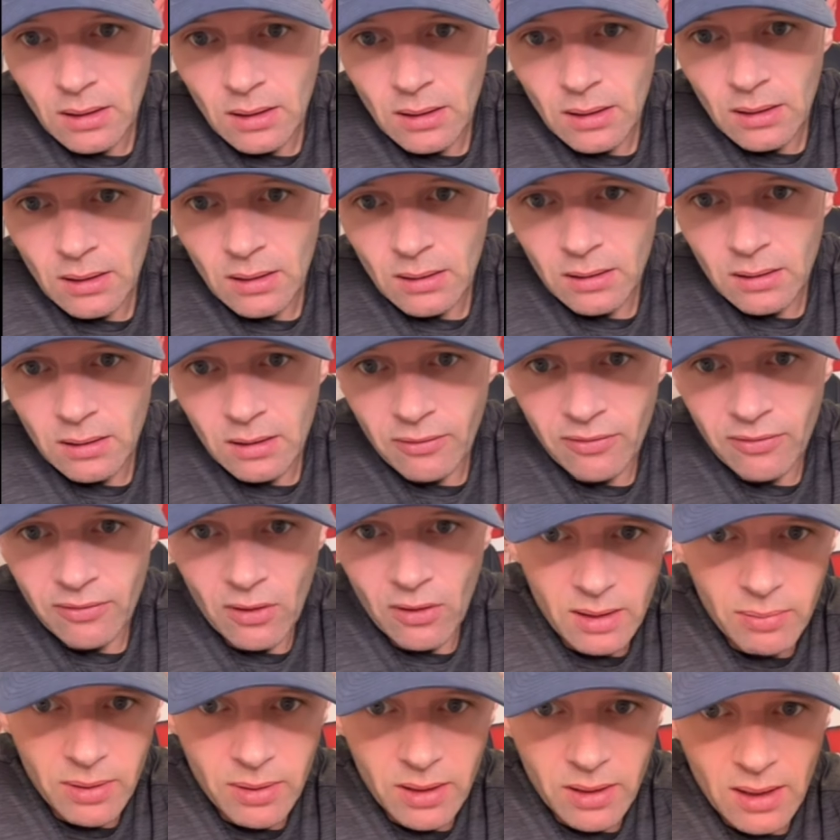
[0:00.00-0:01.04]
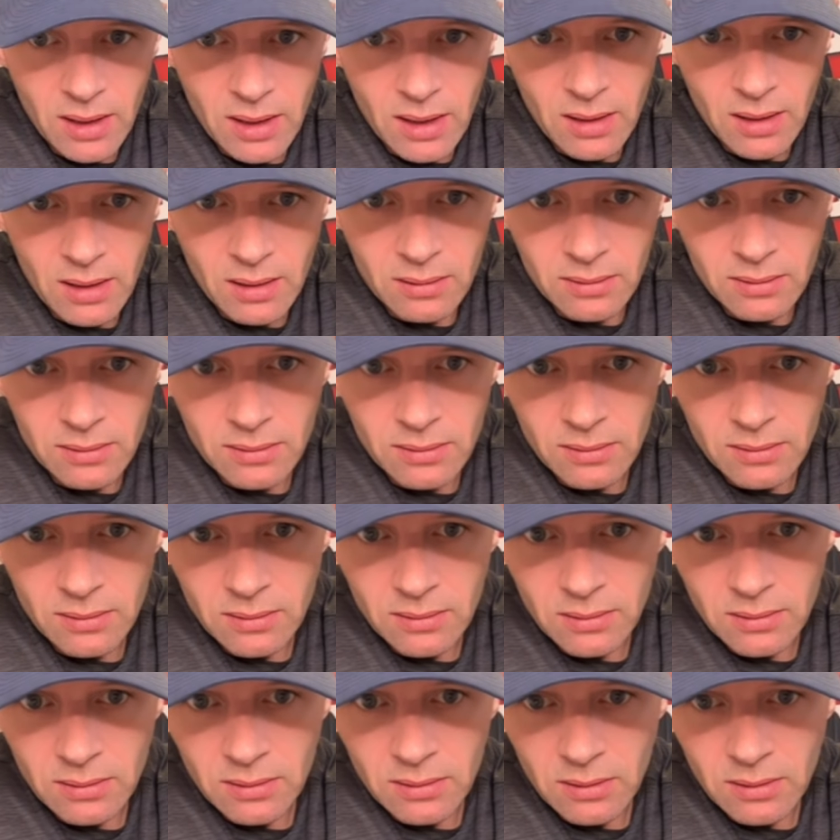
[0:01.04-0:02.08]
Fucking kippy, your girl.
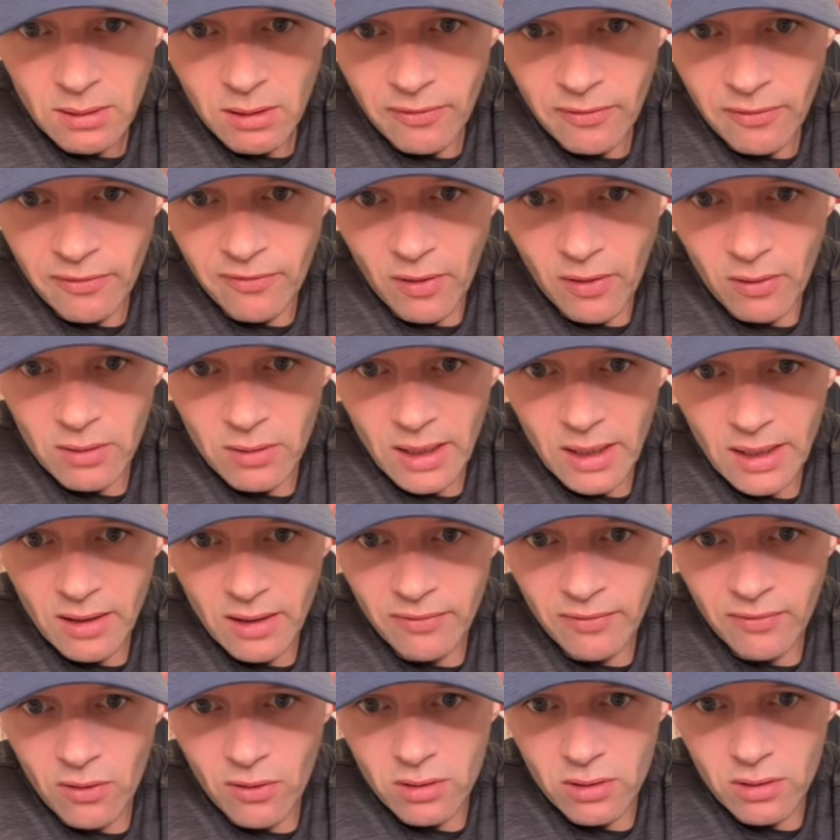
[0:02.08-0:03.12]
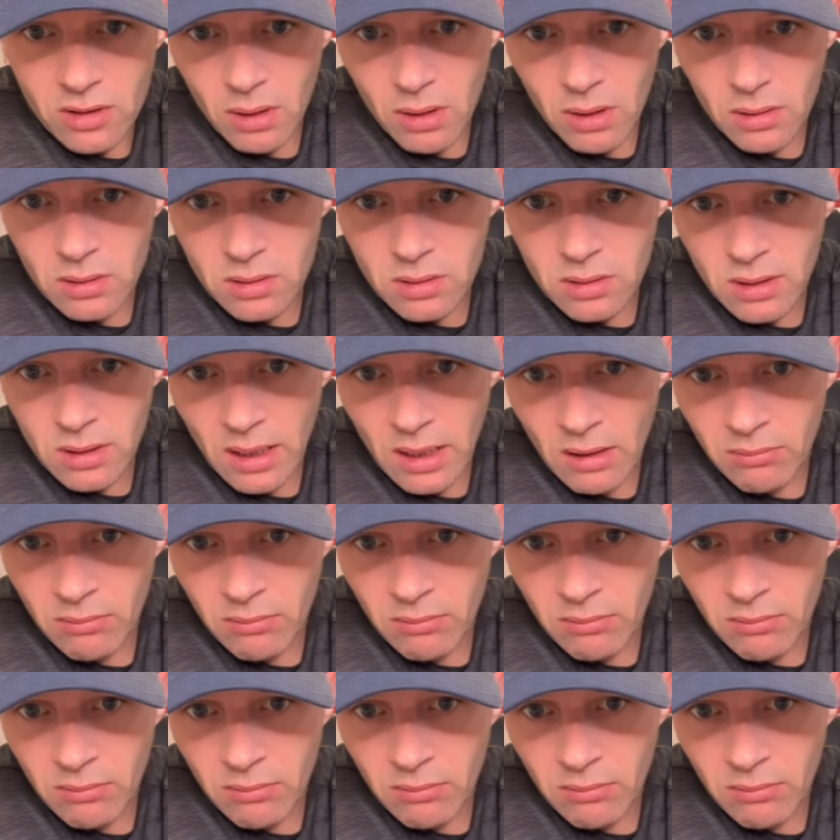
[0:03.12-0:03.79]
Got a fodder like a sweat box.